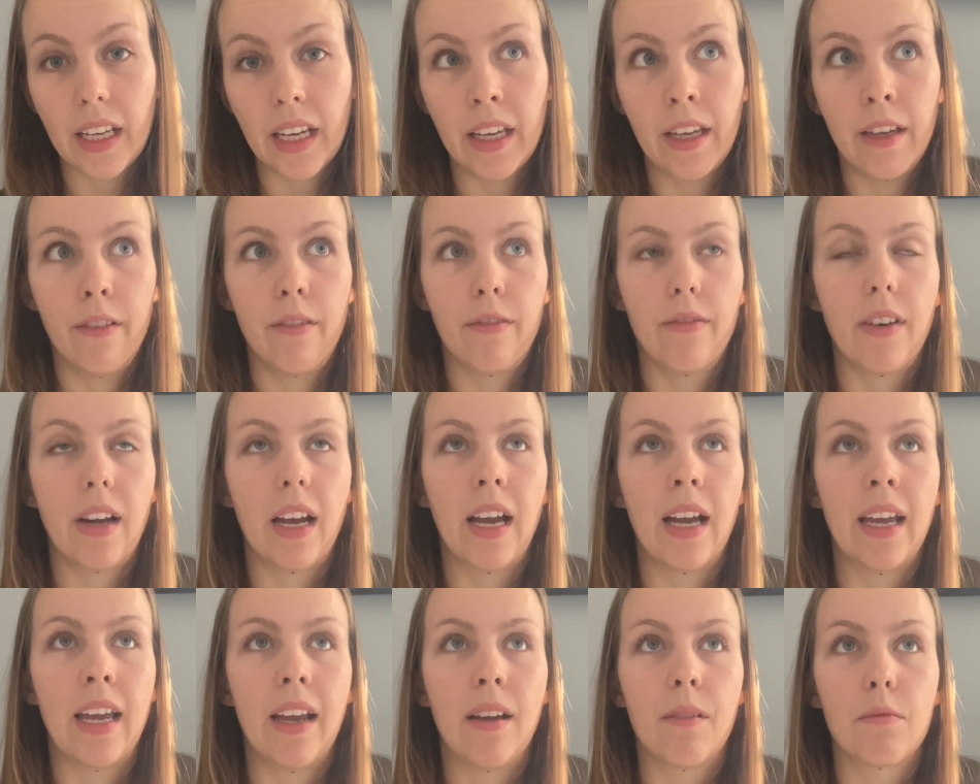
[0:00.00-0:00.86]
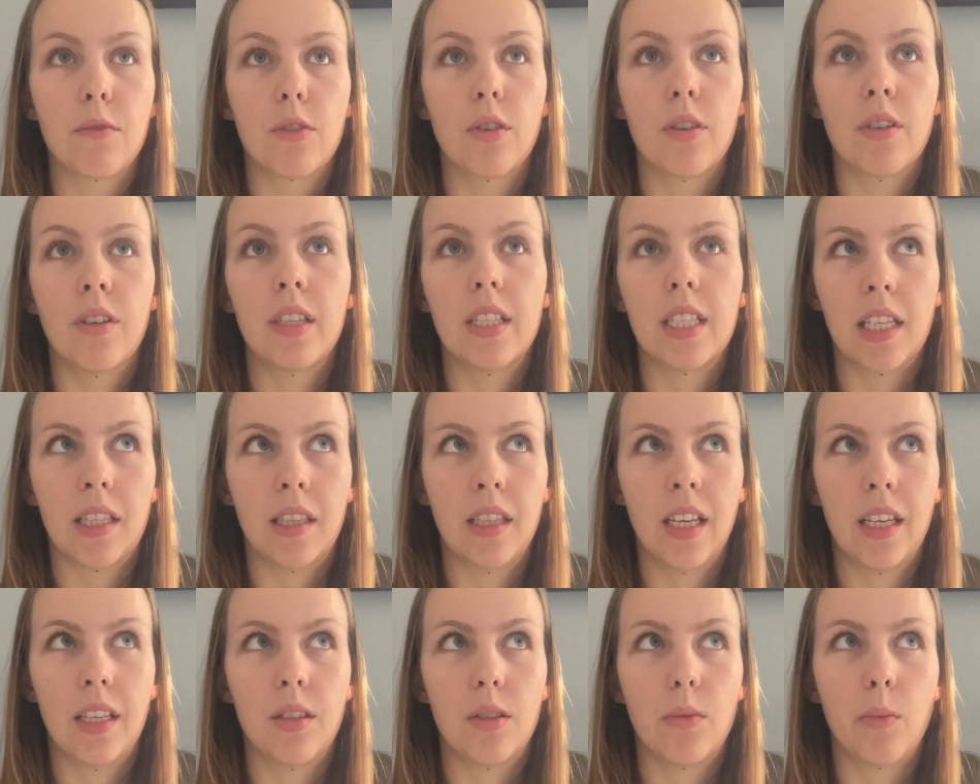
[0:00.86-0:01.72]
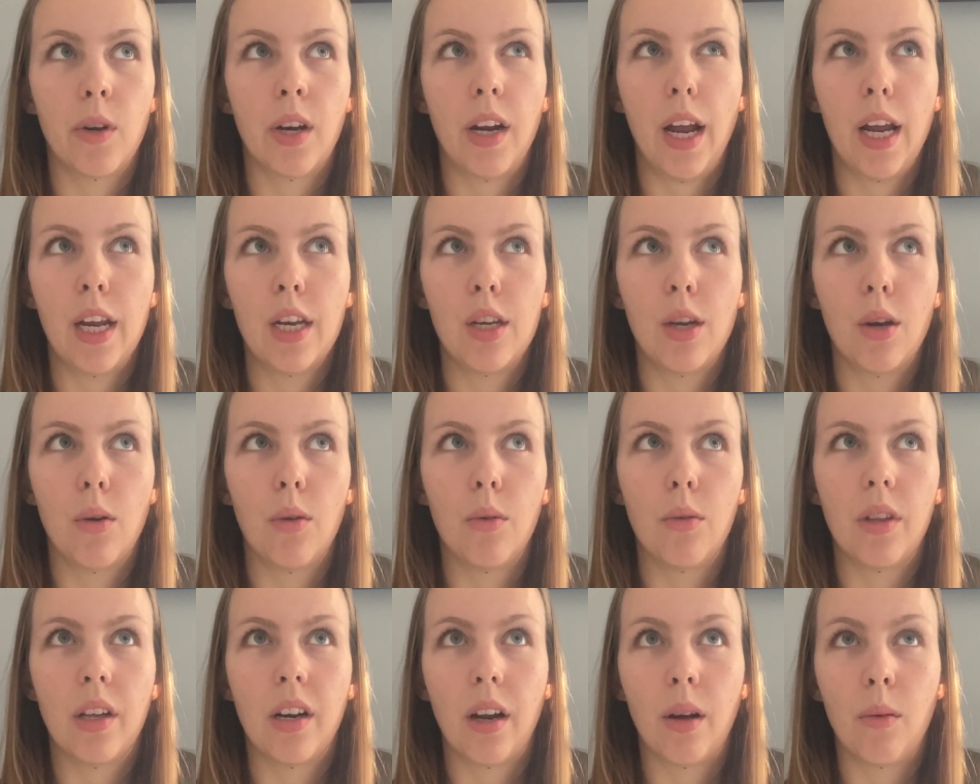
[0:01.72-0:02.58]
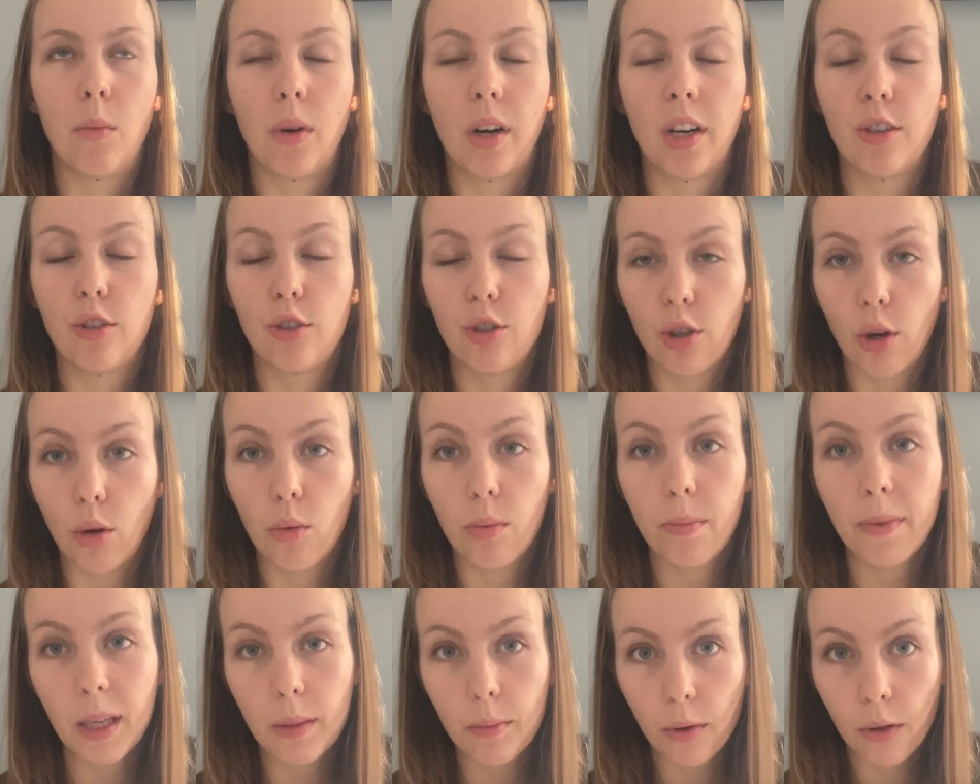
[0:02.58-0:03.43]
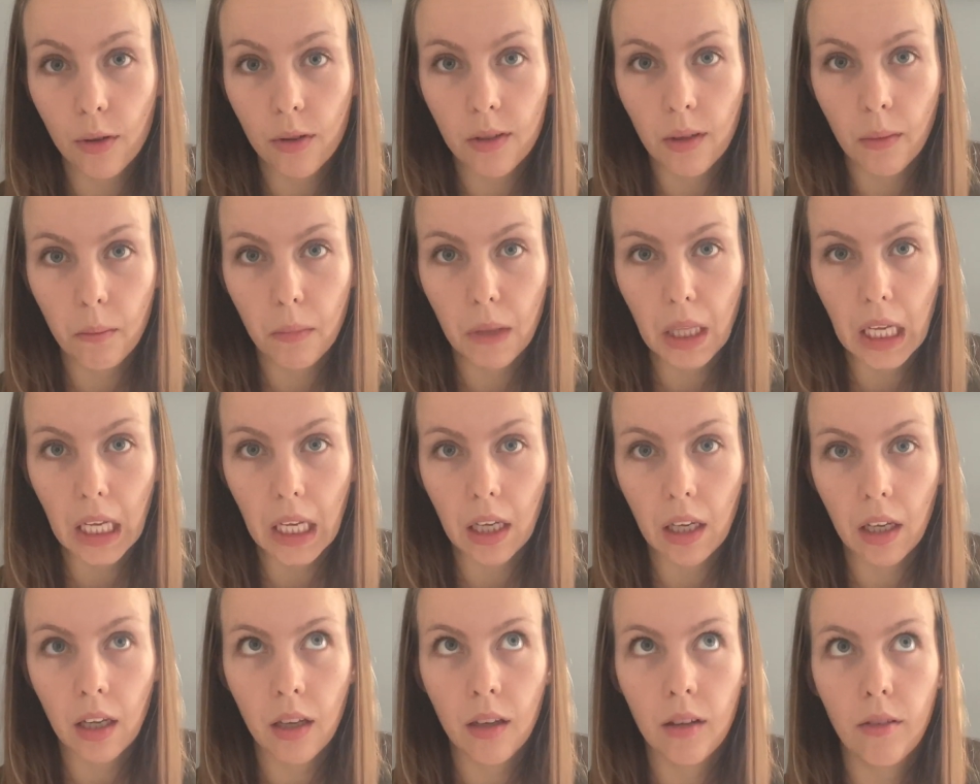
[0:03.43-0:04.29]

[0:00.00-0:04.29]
if I have certain deadlines where I know that I want to show people something,